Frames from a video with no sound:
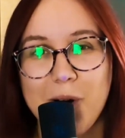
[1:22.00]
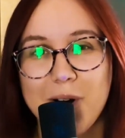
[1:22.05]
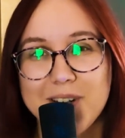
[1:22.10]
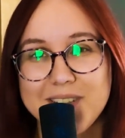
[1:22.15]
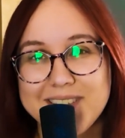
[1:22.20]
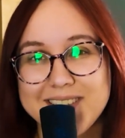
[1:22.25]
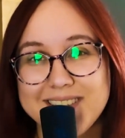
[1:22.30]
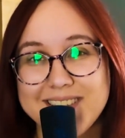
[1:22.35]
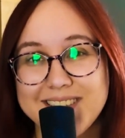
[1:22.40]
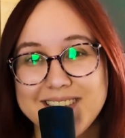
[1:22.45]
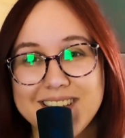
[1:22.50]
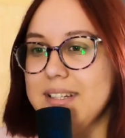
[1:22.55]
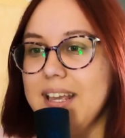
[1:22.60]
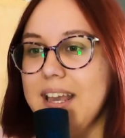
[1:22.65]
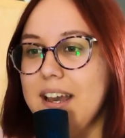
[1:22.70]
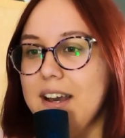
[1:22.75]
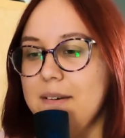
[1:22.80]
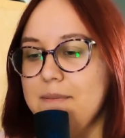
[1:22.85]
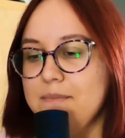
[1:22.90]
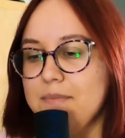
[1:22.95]
was. But
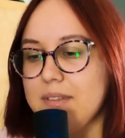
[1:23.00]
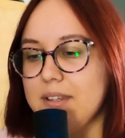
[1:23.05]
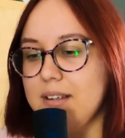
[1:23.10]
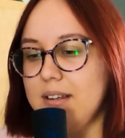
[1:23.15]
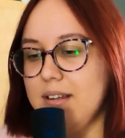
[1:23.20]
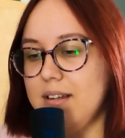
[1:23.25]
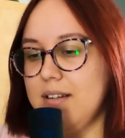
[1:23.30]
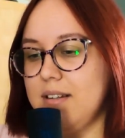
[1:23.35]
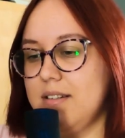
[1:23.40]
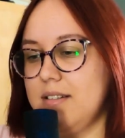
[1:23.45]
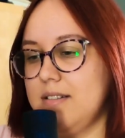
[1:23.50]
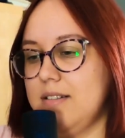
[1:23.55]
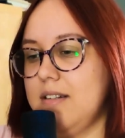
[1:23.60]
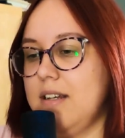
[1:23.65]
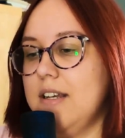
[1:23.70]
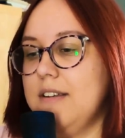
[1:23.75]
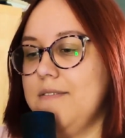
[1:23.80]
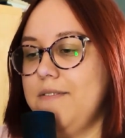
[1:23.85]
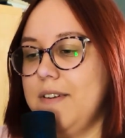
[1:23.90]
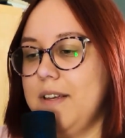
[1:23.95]
yeah,
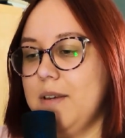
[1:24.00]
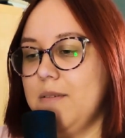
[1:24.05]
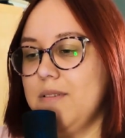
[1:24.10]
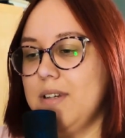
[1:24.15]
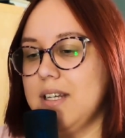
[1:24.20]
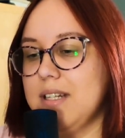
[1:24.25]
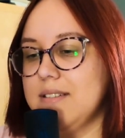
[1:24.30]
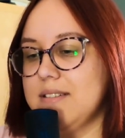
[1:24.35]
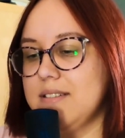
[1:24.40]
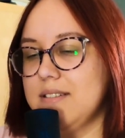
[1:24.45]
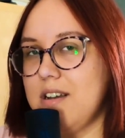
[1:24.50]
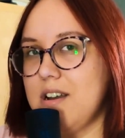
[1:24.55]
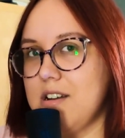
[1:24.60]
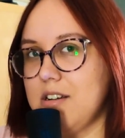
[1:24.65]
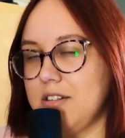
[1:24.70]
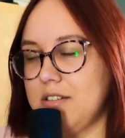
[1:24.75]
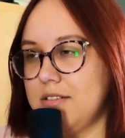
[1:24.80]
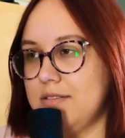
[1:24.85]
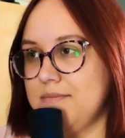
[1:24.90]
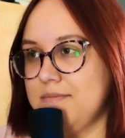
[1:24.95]
I think we can
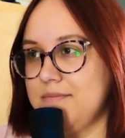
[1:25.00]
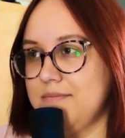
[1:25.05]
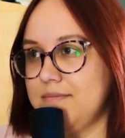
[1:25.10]
start.